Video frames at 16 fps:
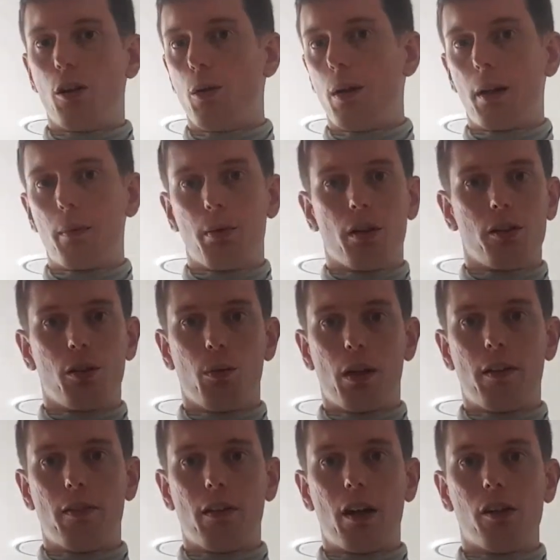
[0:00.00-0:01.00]
QuickBooks or
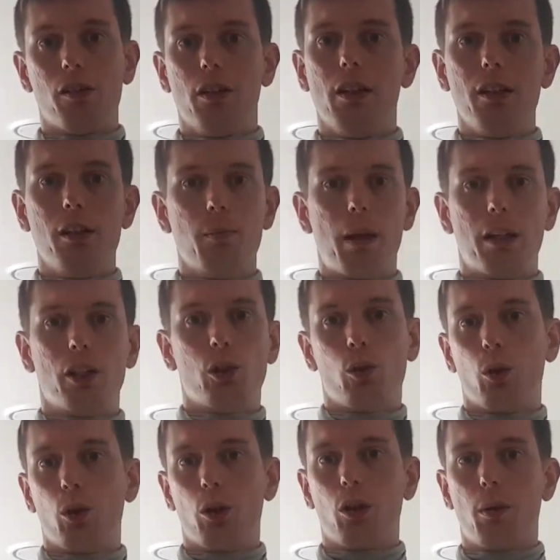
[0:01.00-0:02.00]
whatever else, you need to make
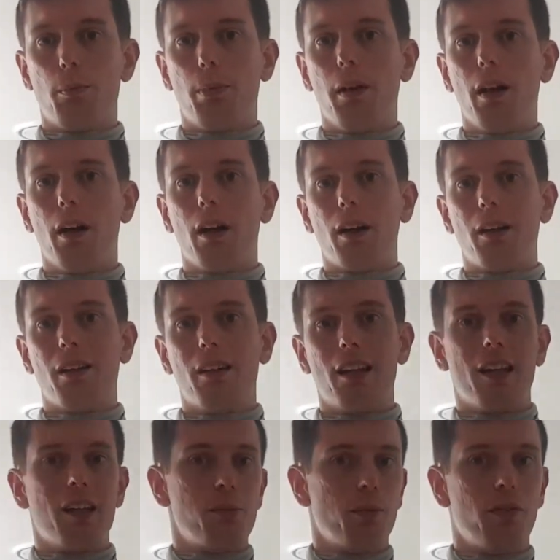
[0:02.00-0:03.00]
sure you're compliant.
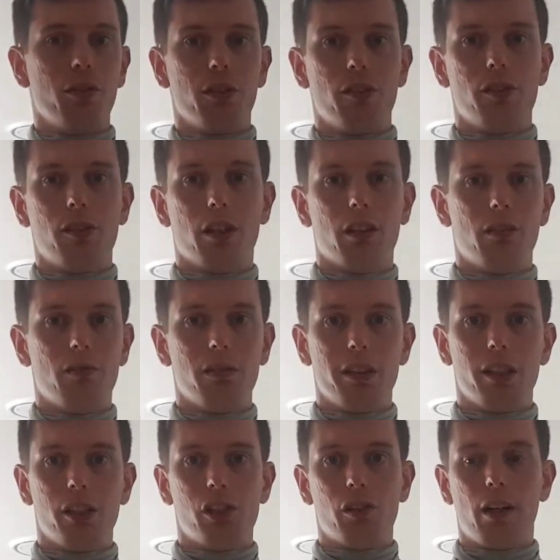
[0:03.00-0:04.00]
That's before you start
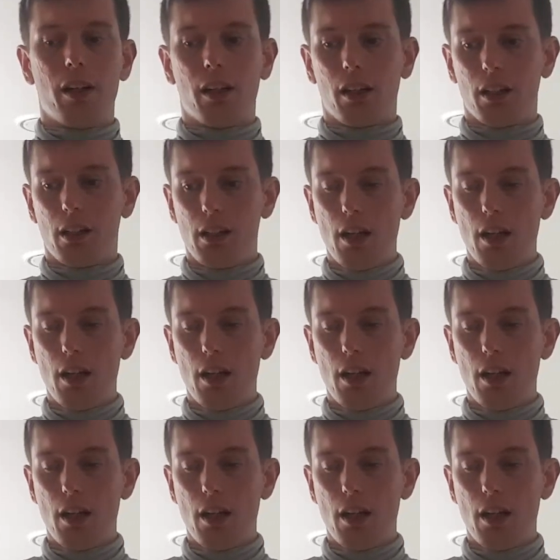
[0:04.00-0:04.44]
really trading.